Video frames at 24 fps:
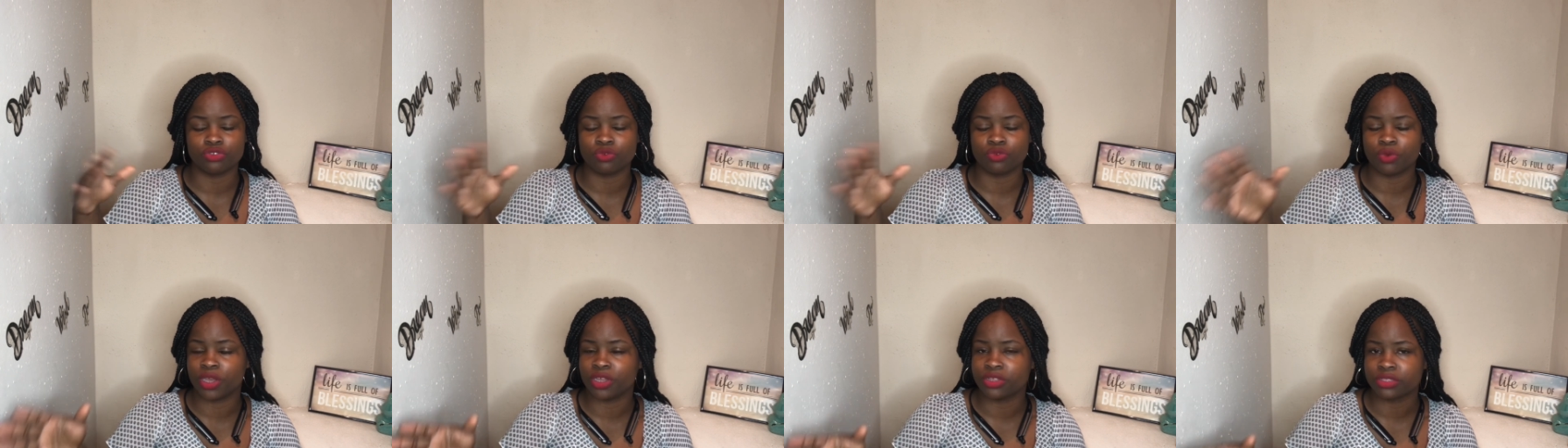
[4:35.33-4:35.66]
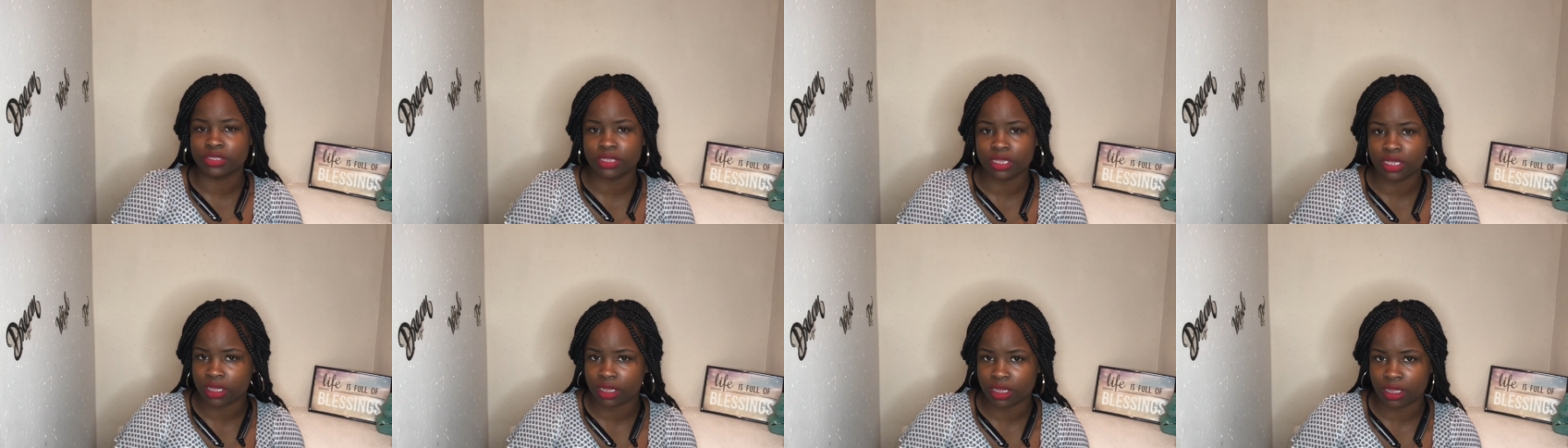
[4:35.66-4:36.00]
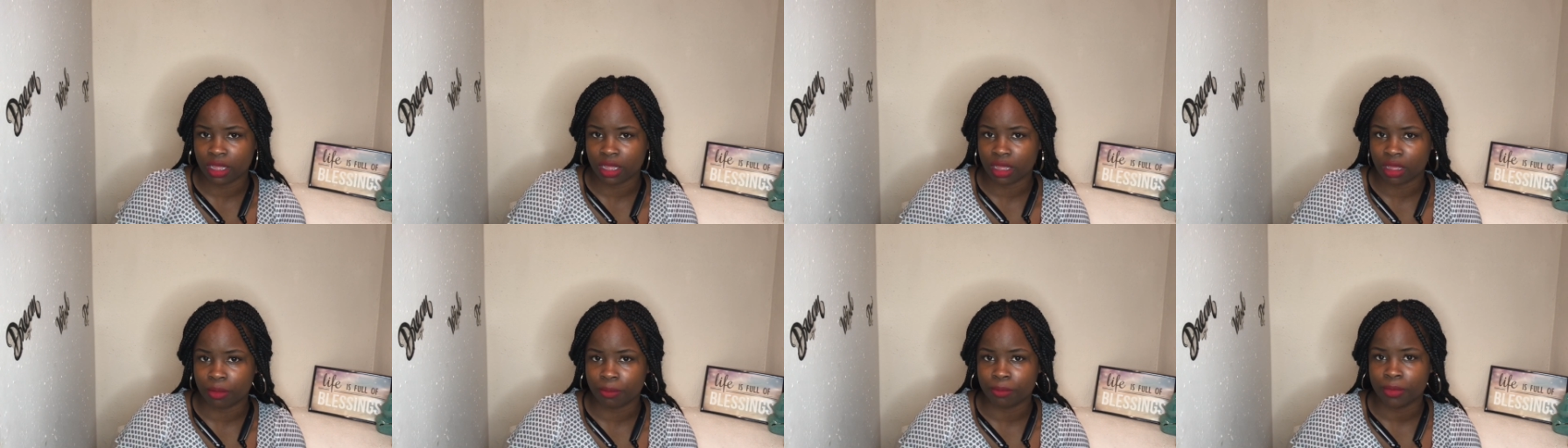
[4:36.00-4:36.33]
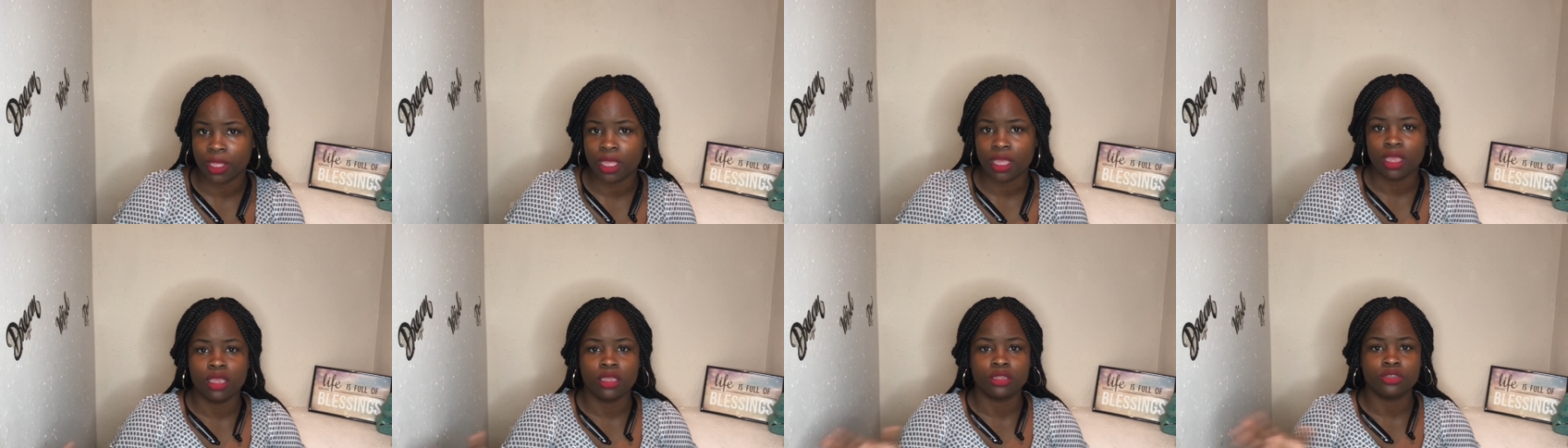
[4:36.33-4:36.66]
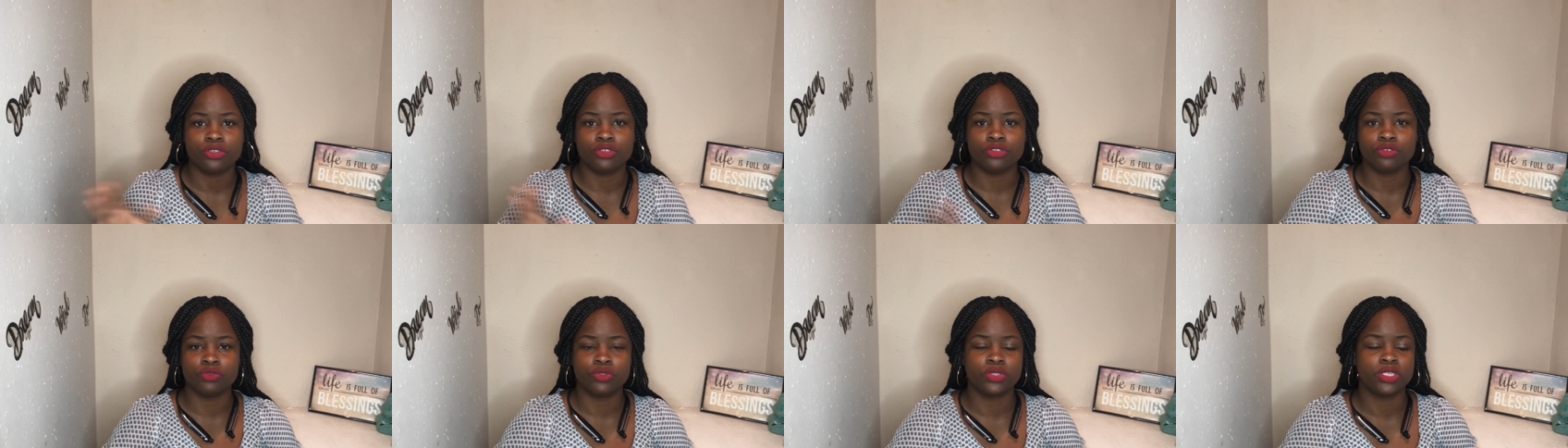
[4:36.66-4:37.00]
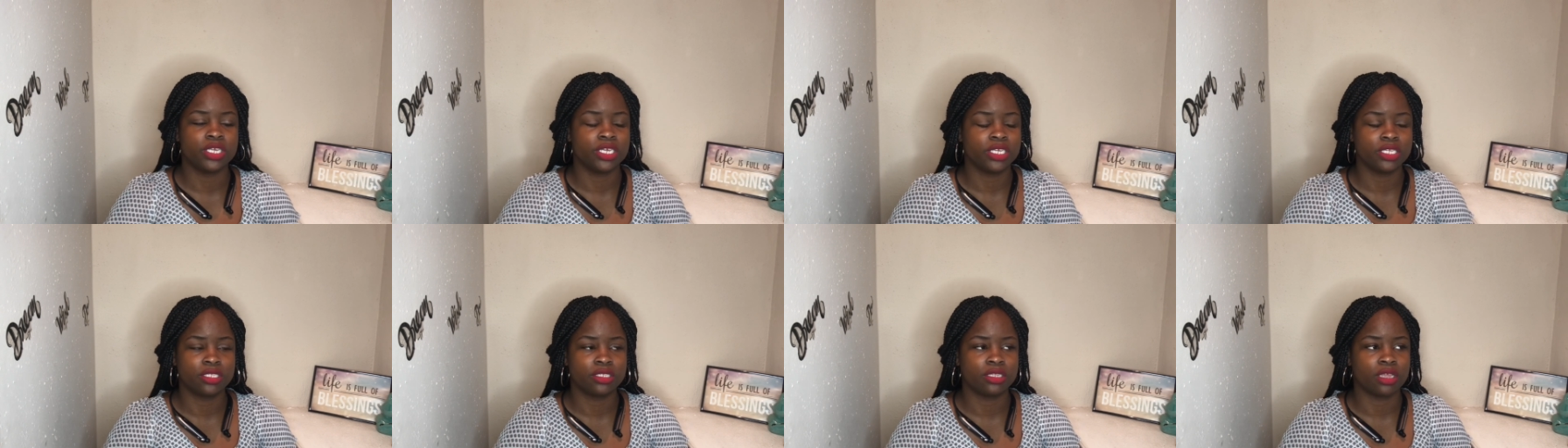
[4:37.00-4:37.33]
Jewels couldn't come due to
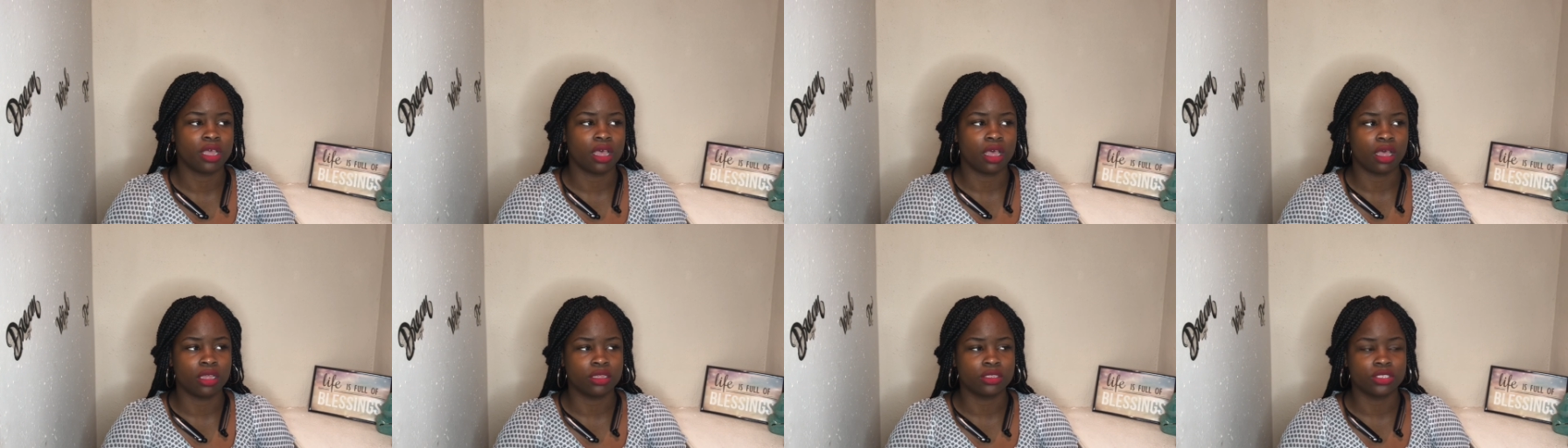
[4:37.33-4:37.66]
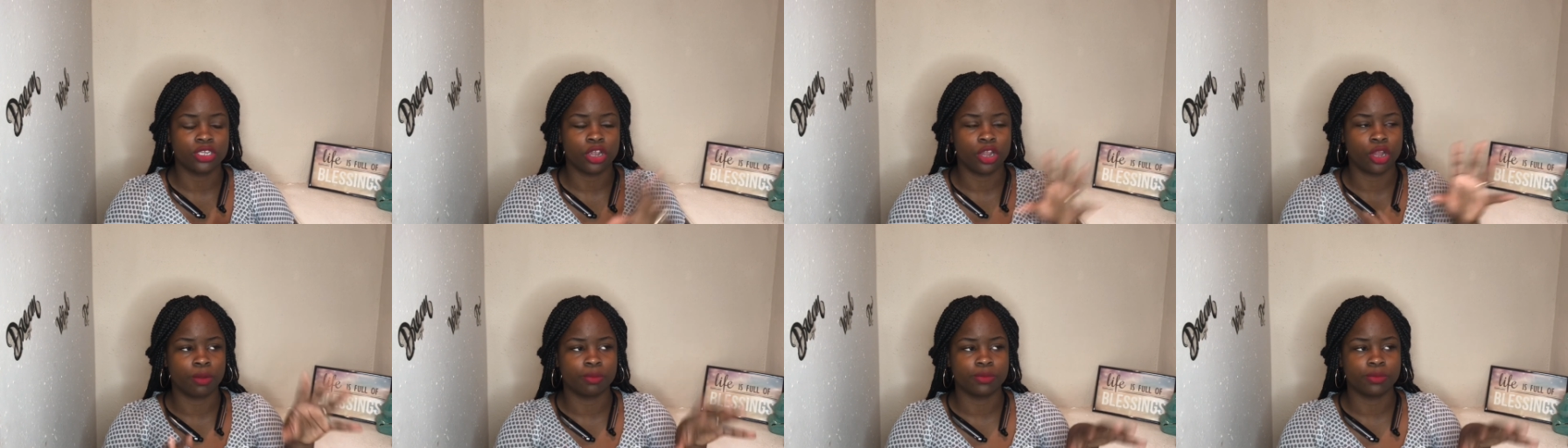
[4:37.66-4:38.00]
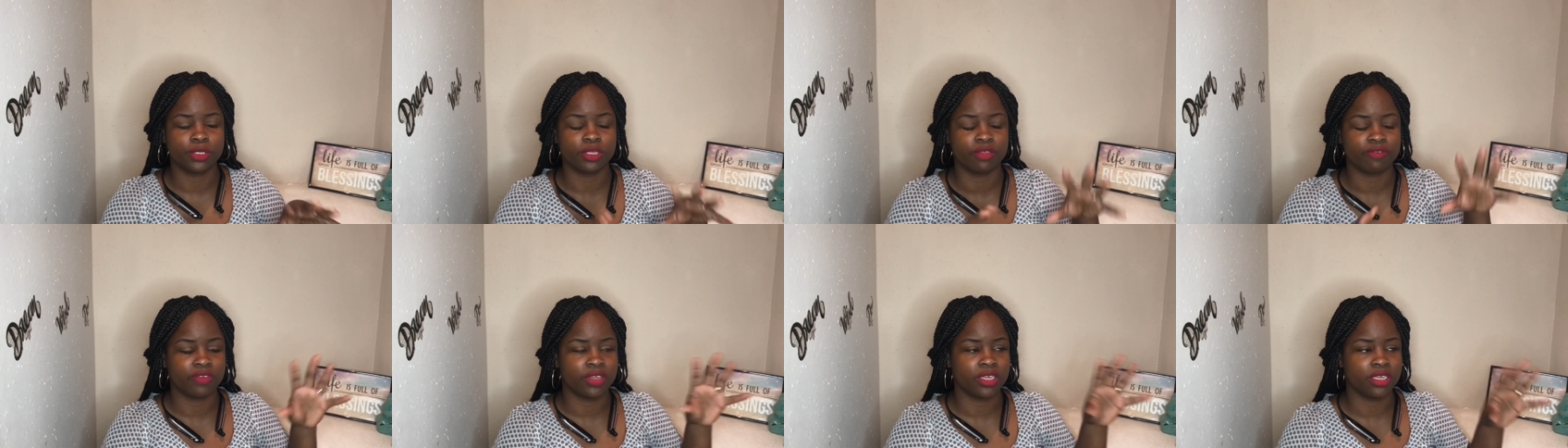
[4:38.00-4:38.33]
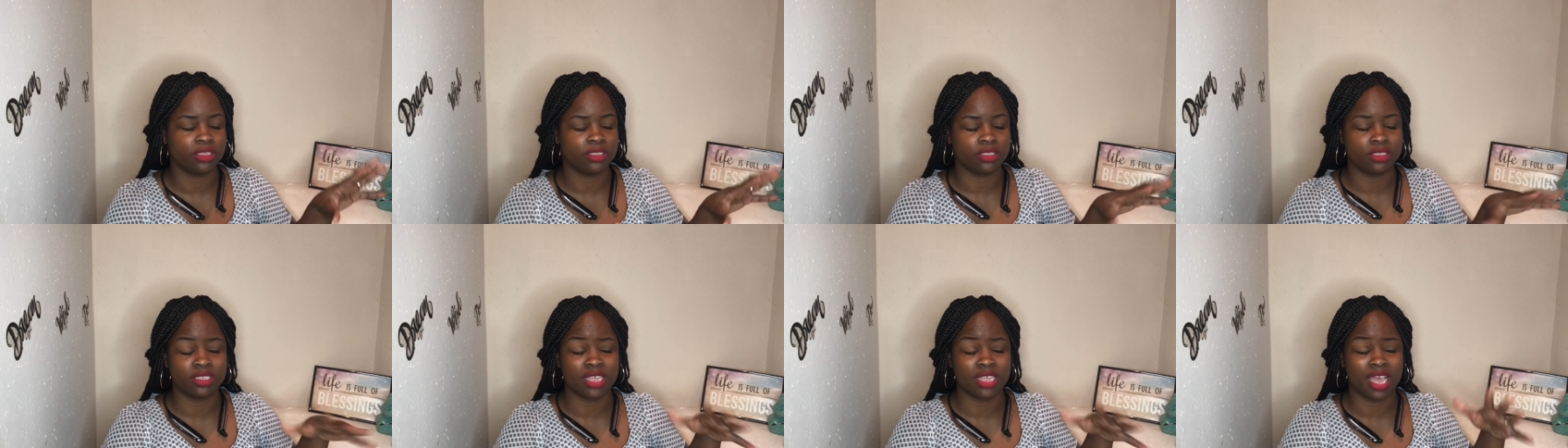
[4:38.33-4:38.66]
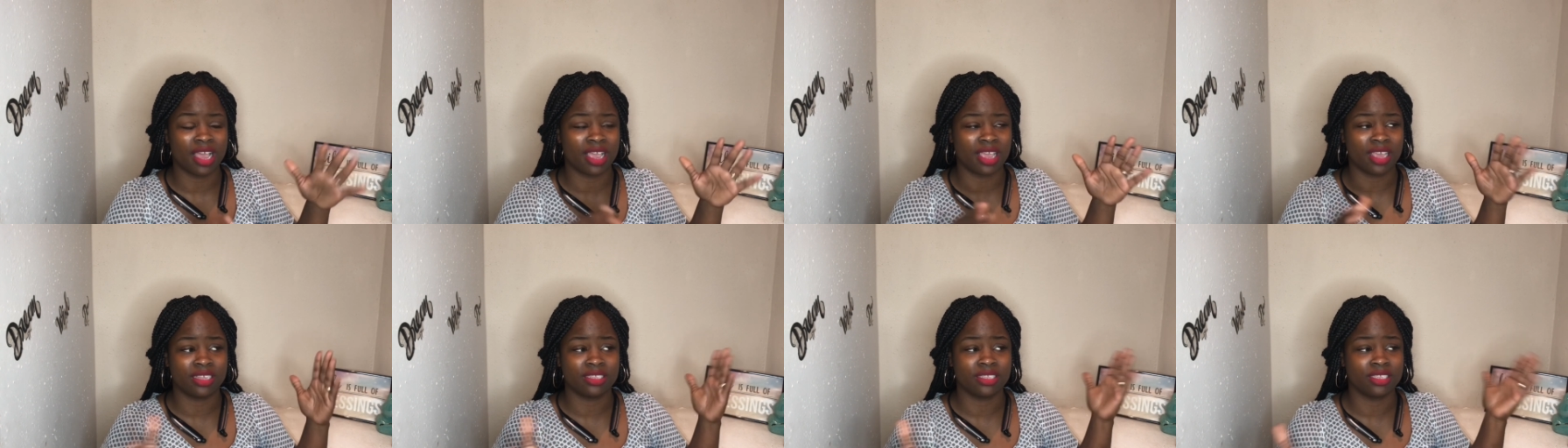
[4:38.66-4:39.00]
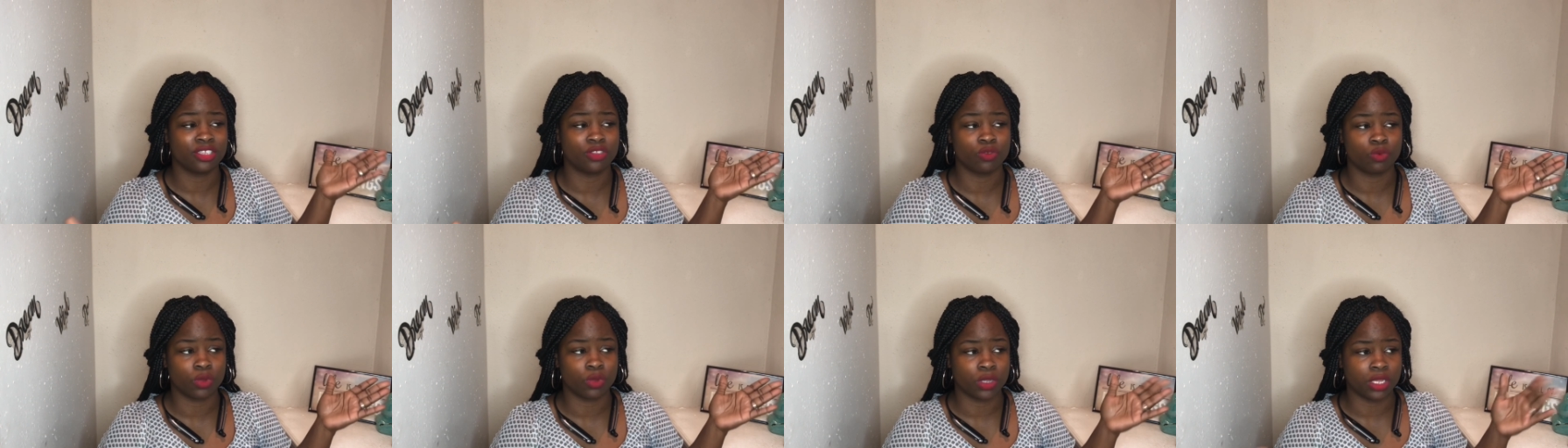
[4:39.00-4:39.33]
his terms of his, I guess,
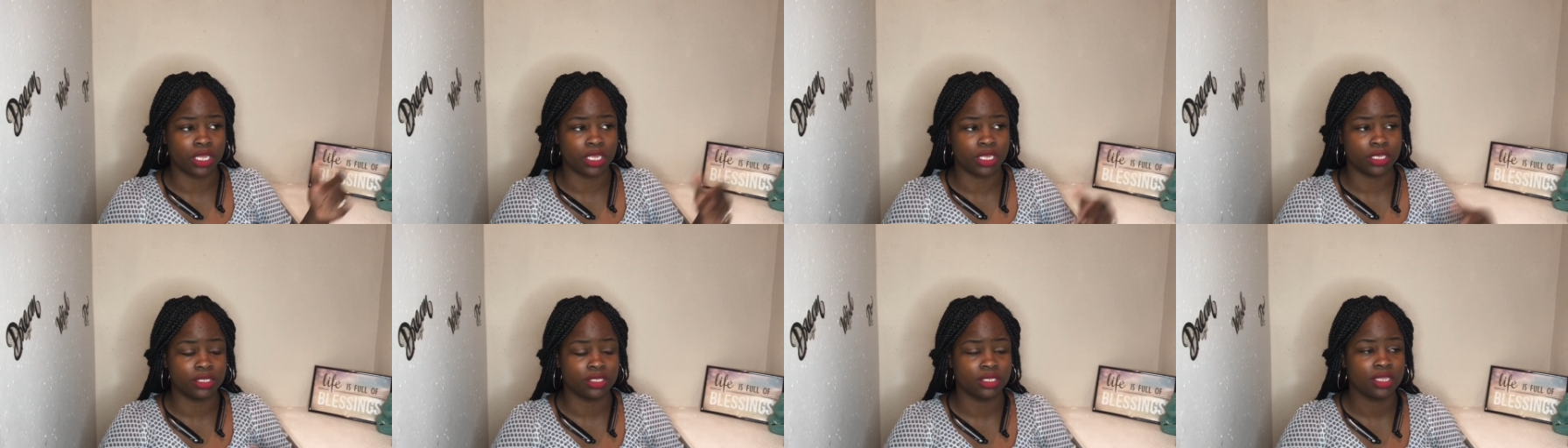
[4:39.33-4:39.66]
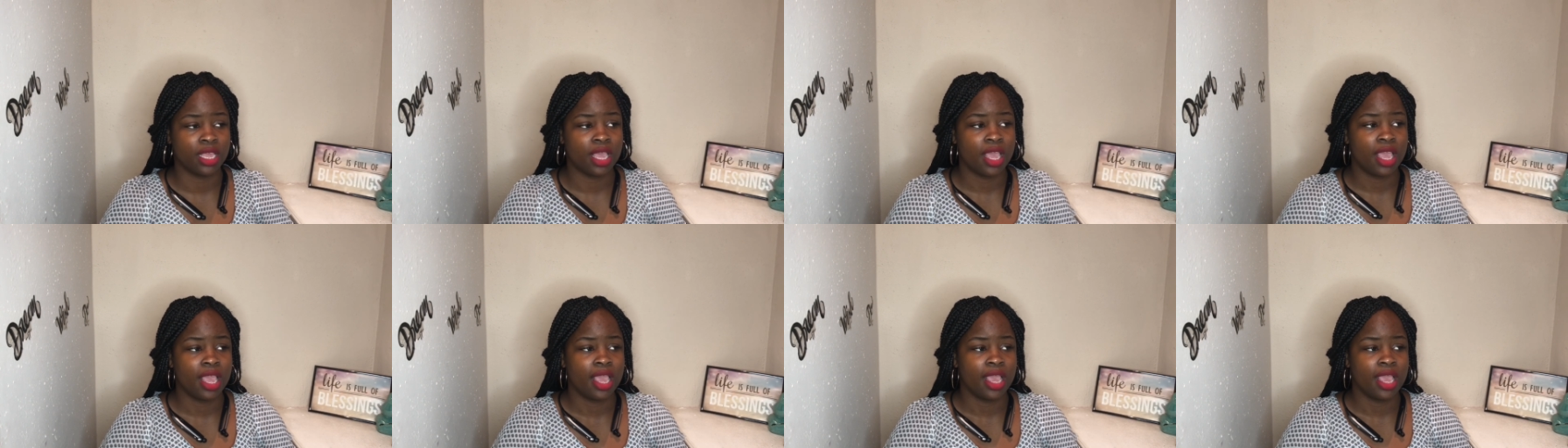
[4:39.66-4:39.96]
his release.